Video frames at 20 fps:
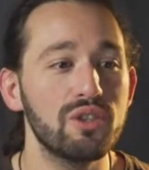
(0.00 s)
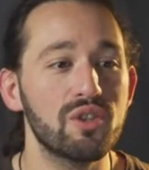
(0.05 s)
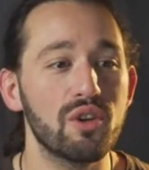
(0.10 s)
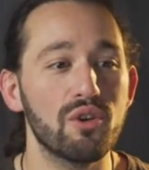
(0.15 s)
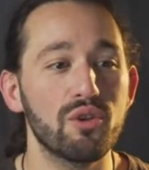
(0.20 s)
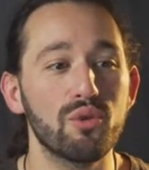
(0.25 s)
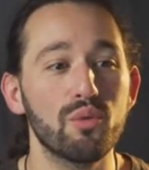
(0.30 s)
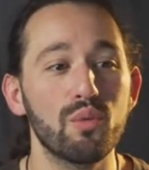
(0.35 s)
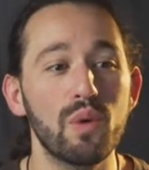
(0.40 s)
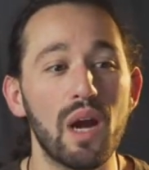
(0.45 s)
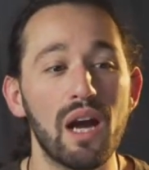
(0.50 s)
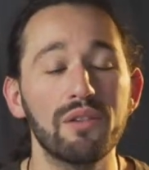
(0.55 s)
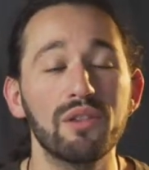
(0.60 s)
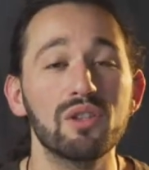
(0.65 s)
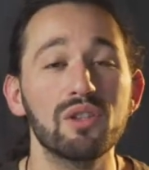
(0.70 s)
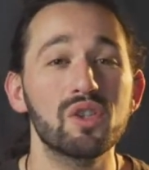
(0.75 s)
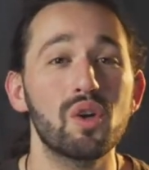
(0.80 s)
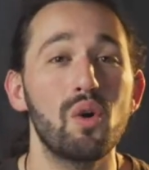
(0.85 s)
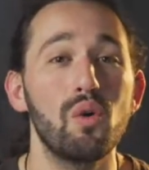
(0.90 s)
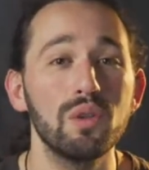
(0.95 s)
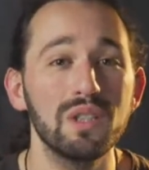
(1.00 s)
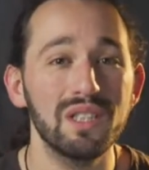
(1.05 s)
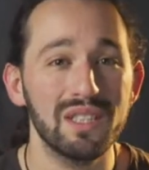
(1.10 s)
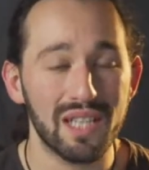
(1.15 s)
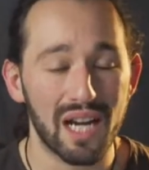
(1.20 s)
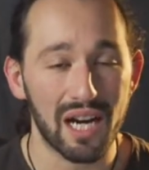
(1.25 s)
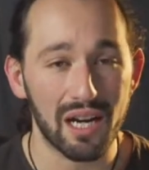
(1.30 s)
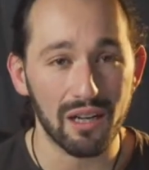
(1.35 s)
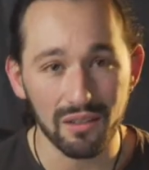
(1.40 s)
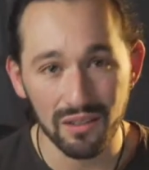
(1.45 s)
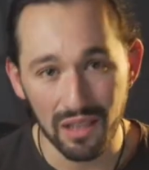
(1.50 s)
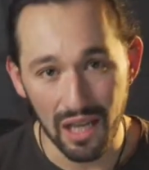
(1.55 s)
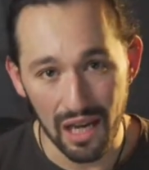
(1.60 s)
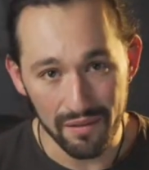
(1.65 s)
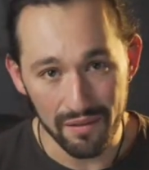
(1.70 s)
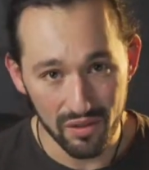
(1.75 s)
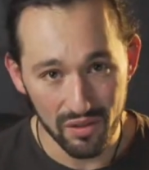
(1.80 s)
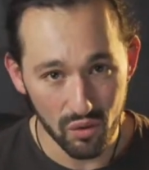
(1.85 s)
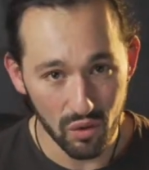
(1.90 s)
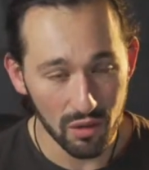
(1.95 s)
throughout this whole entire
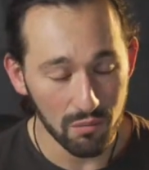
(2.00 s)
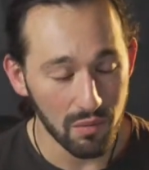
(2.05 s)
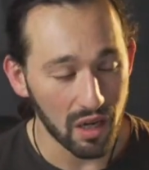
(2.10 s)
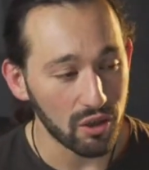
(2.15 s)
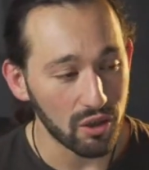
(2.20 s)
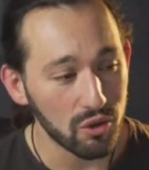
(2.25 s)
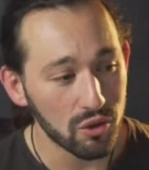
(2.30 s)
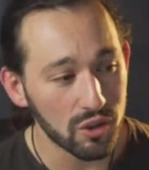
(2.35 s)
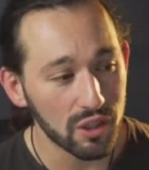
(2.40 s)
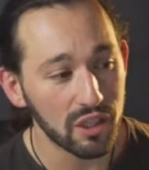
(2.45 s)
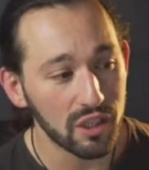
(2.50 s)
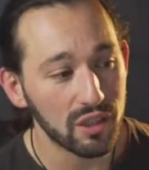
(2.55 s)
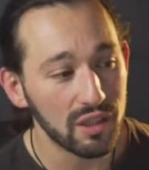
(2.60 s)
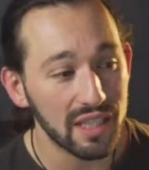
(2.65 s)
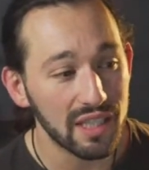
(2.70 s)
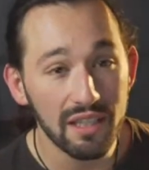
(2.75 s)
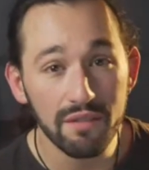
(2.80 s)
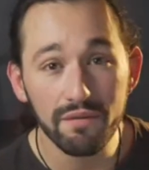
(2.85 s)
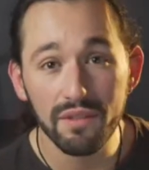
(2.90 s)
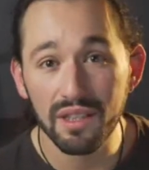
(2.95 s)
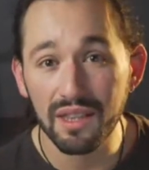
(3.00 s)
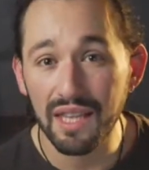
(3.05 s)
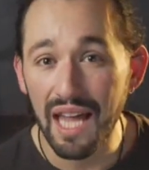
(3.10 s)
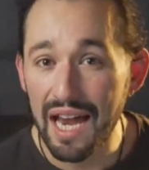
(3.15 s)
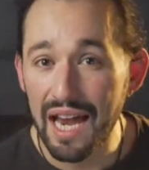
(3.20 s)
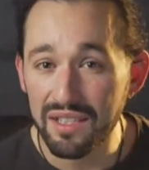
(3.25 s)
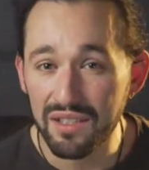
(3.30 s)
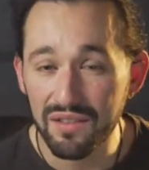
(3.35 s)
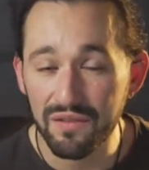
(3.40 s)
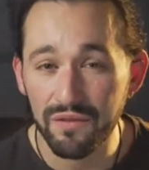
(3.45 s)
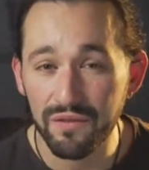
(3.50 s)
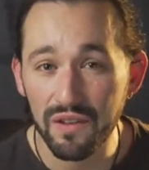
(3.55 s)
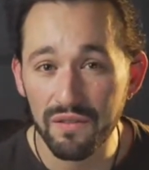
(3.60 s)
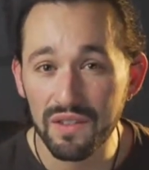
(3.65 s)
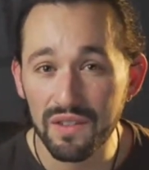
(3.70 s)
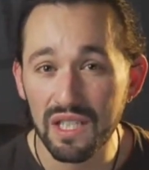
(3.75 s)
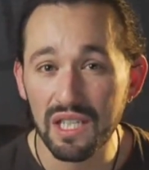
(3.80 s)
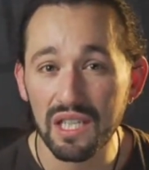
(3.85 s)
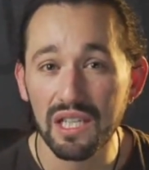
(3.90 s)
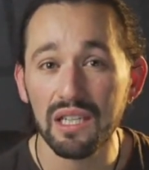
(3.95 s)
live stream. I usually leave the last
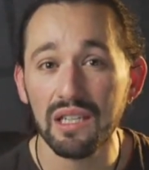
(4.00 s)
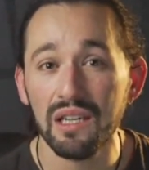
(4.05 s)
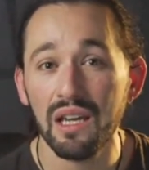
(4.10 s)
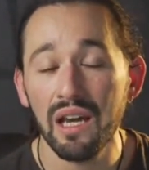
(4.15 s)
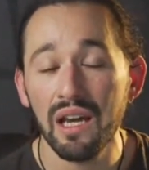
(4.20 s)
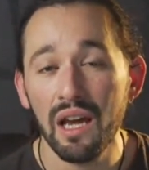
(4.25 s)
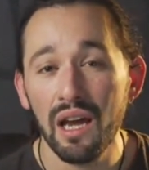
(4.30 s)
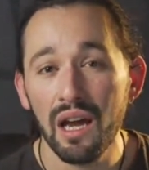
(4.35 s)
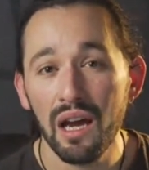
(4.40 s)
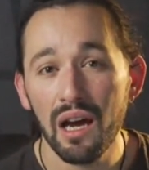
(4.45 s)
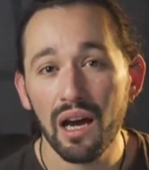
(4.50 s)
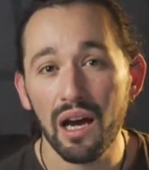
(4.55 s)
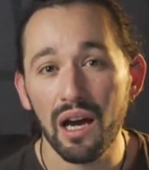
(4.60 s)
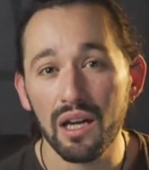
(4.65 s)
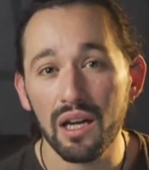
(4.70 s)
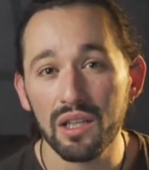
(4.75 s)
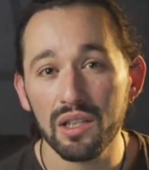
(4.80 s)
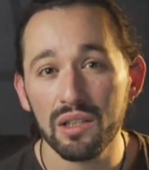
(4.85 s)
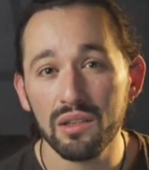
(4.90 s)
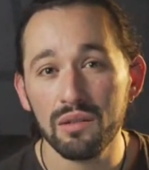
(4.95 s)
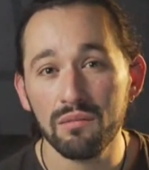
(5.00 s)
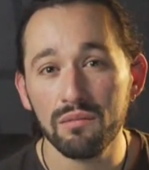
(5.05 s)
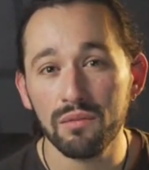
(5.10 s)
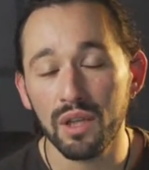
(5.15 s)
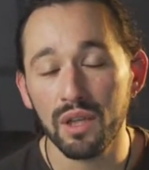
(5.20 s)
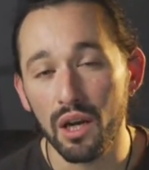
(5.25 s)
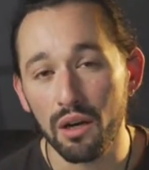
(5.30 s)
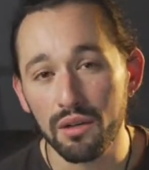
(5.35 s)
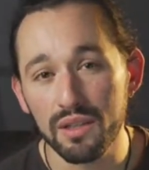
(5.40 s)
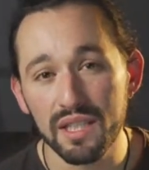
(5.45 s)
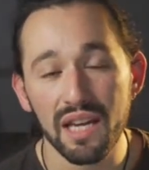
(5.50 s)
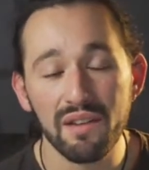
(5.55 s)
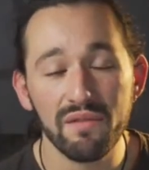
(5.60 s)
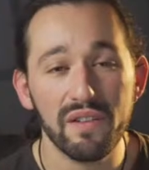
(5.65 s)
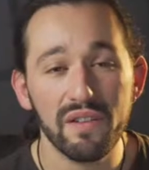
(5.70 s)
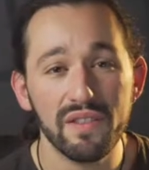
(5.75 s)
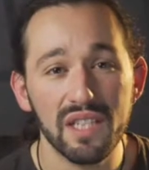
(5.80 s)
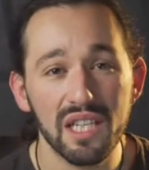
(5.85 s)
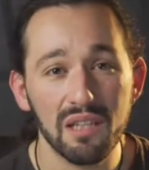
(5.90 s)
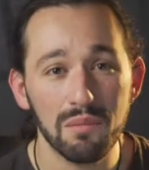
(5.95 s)
10,
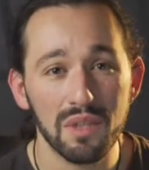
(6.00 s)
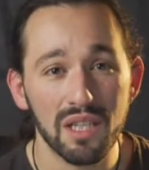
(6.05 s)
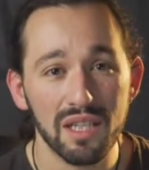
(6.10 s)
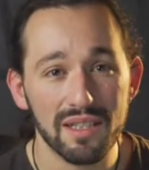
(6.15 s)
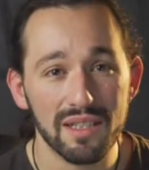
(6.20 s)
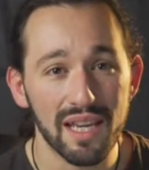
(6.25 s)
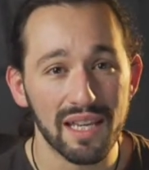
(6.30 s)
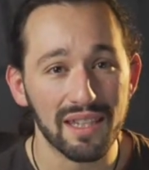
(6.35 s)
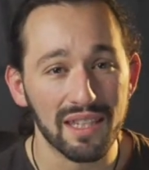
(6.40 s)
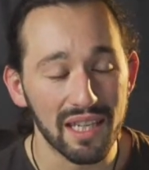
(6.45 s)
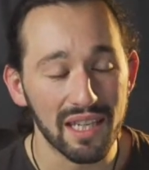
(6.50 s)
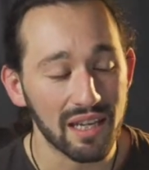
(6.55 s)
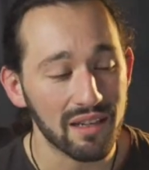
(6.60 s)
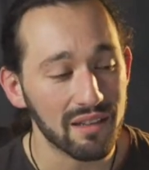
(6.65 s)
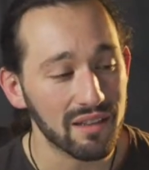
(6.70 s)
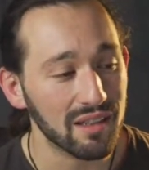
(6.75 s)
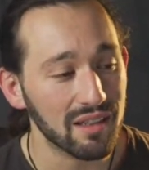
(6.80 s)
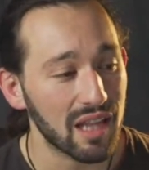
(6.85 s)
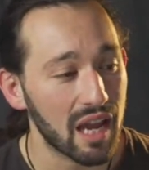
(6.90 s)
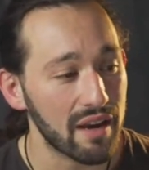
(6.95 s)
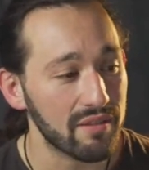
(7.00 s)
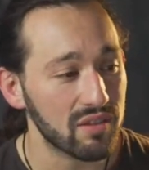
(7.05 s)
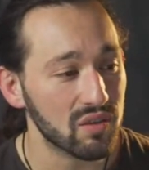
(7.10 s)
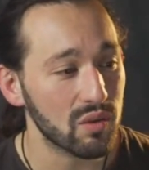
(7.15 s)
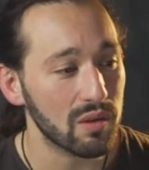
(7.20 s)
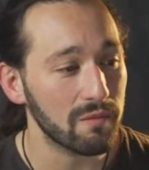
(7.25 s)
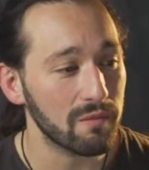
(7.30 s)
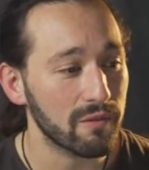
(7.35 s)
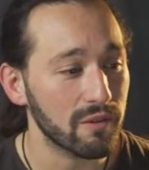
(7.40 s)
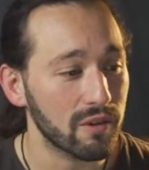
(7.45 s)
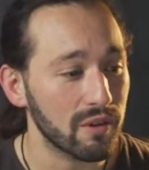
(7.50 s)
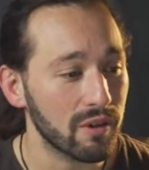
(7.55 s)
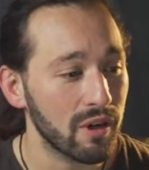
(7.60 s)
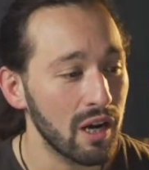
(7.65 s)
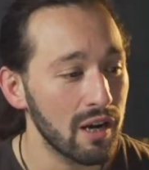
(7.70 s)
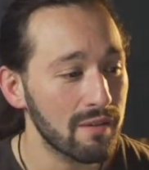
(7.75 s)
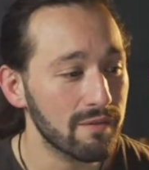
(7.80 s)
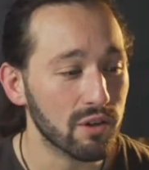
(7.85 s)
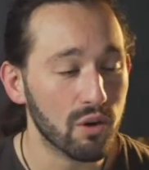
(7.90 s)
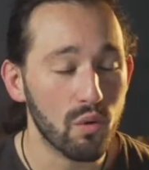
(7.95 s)
15 minutes at the end of the live stream for
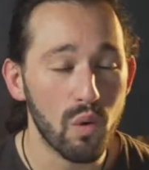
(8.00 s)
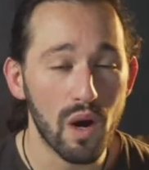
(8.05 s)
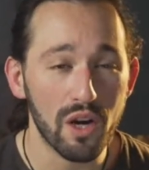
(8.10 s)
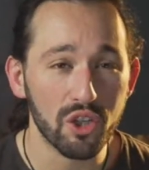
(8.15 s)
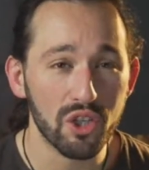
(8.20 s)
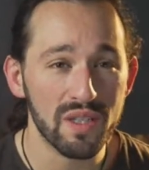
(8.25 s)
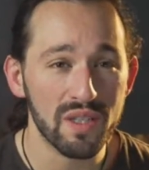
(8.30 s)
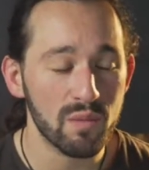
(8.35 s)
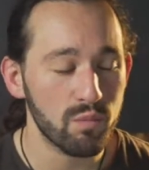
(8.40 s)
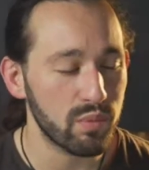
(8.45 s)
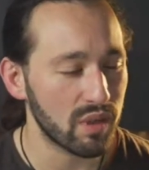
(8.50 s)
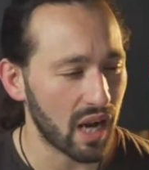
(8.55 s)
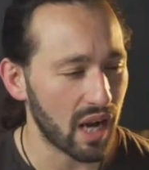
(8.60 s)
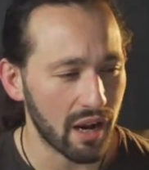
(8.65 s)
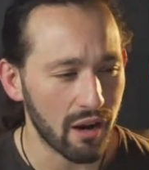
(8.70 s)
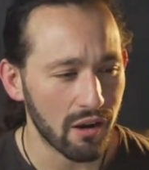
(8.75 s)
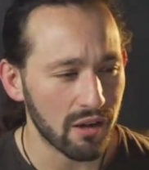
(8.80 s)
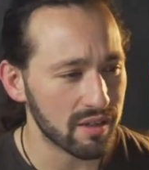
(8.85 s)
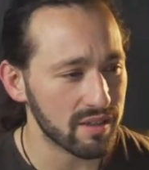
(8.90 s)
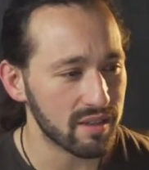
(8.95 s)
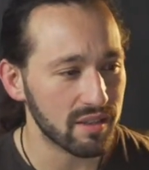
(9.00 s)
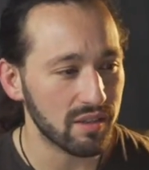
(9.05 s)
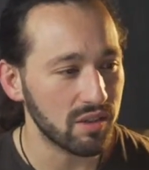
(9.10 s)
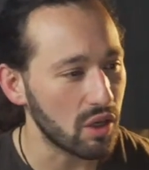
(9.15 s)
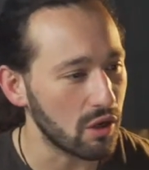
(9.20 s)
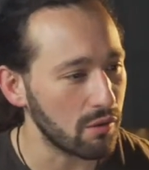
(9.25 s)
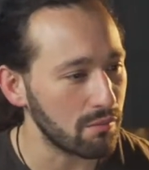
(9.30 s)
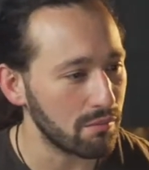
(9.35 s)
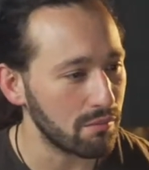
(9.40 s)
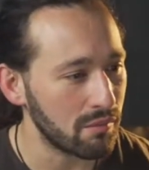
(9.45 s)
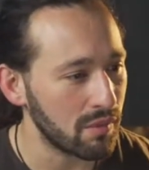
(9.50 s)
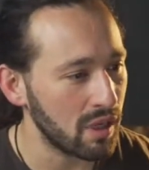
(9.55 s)
questions, but I honestly don't.